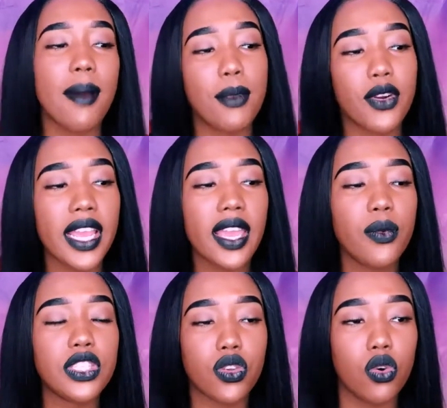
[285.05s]
Marie
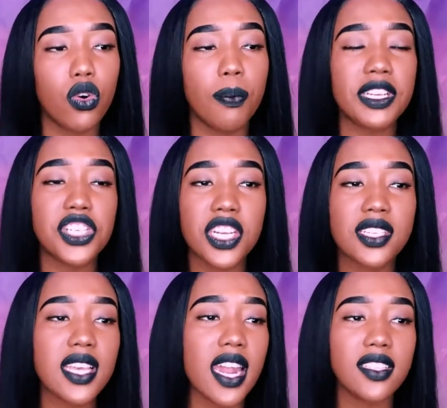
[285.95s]
was cool, but she
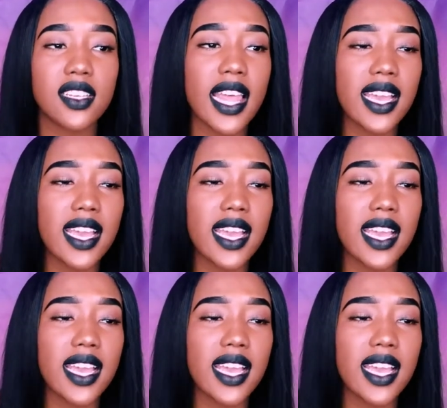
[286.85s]
just got into,